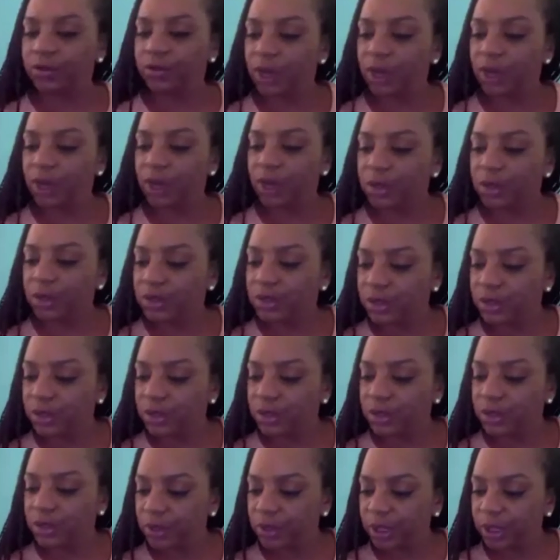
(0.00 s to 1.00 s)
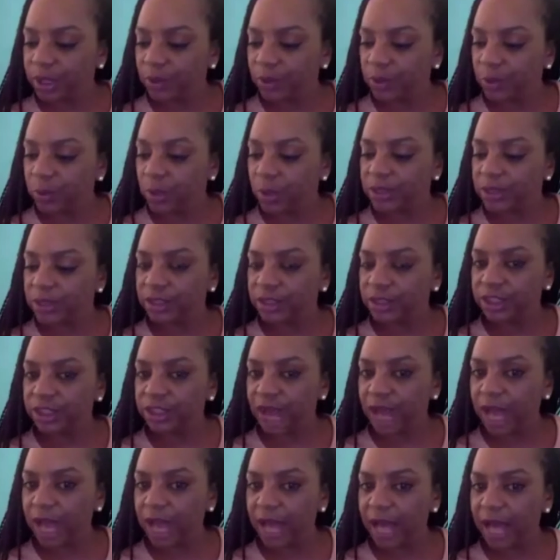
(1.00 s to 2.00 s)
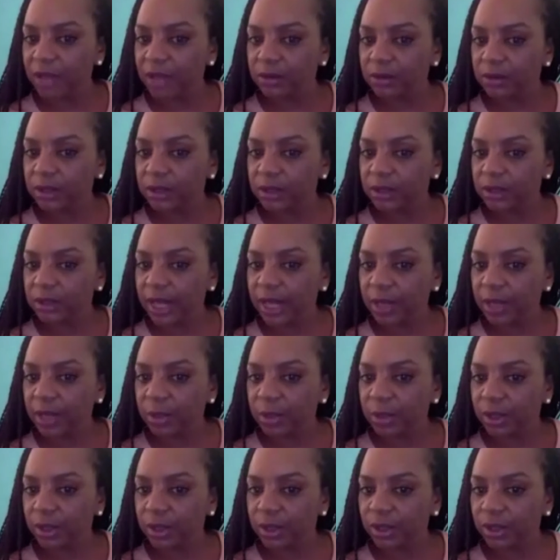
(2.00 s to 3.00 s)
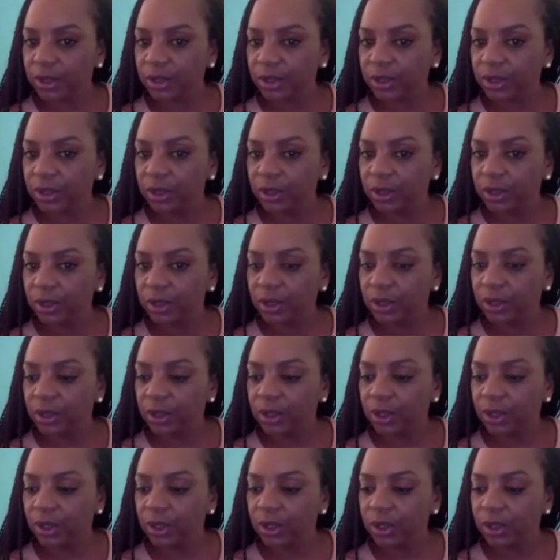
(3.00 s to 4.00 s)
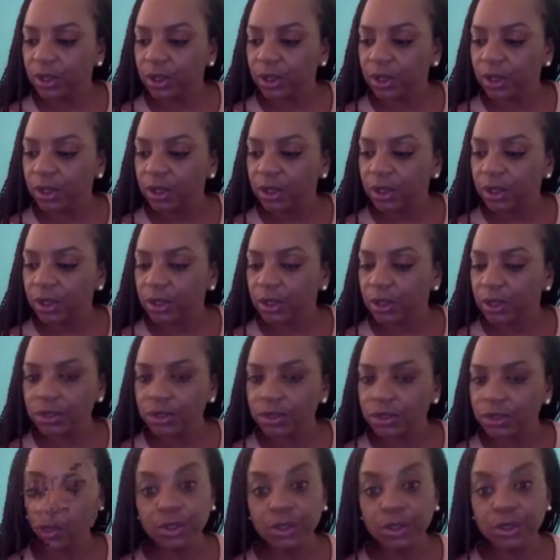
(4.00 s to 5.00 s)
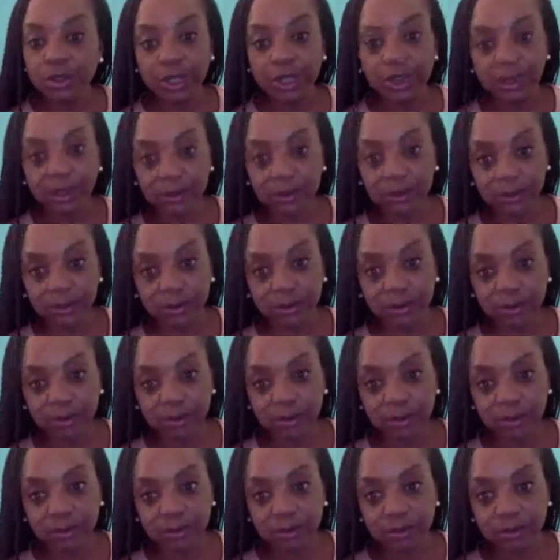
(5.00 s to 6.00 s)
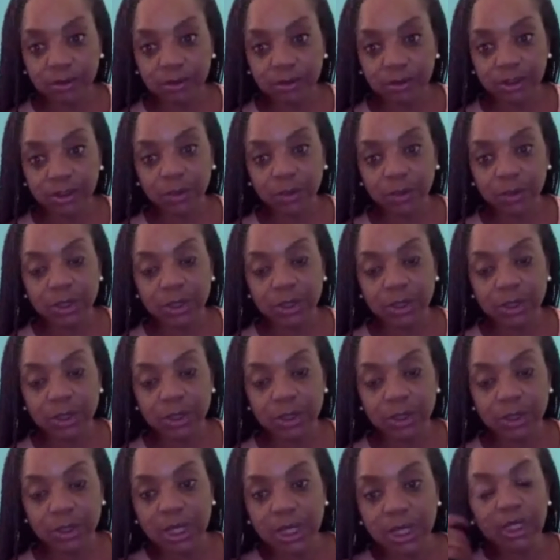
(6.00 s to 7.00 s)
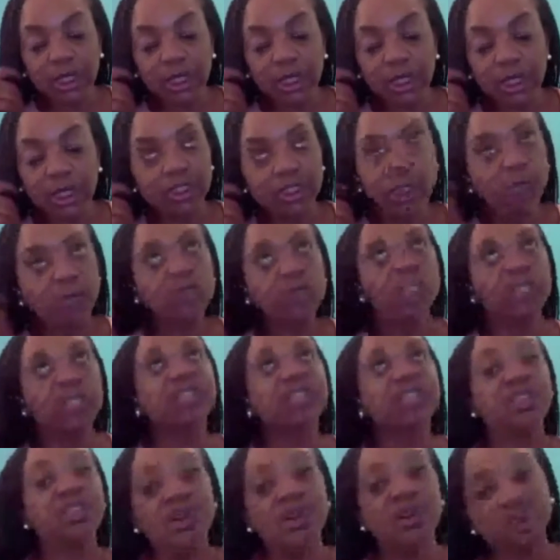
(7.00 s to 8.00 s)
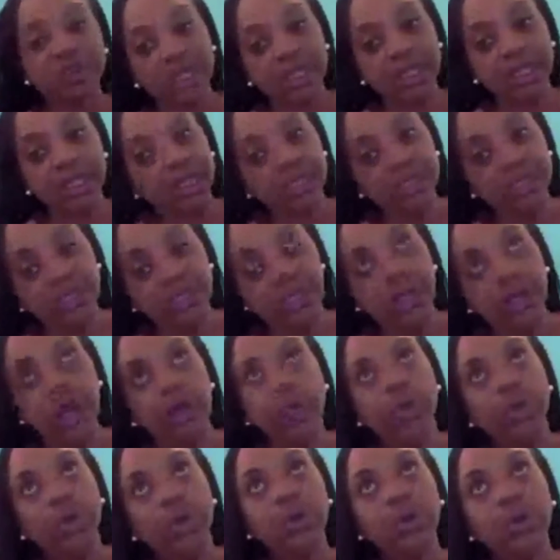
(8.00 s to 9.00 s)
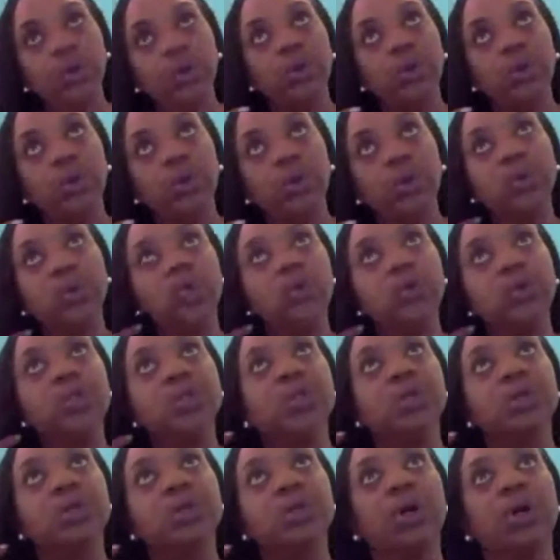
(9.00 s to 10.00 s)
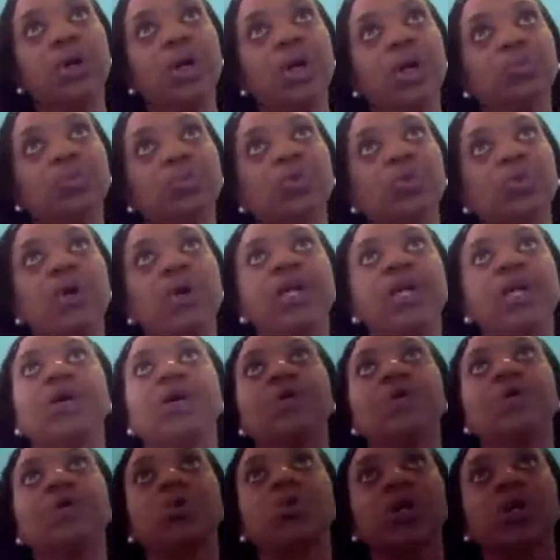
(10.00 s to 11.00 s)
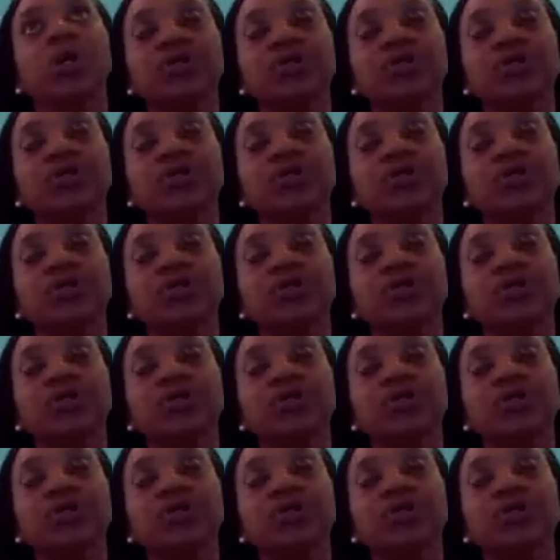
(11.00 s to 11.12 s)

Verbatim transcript: The first student was a child labor student. She was a she was a servant whose employer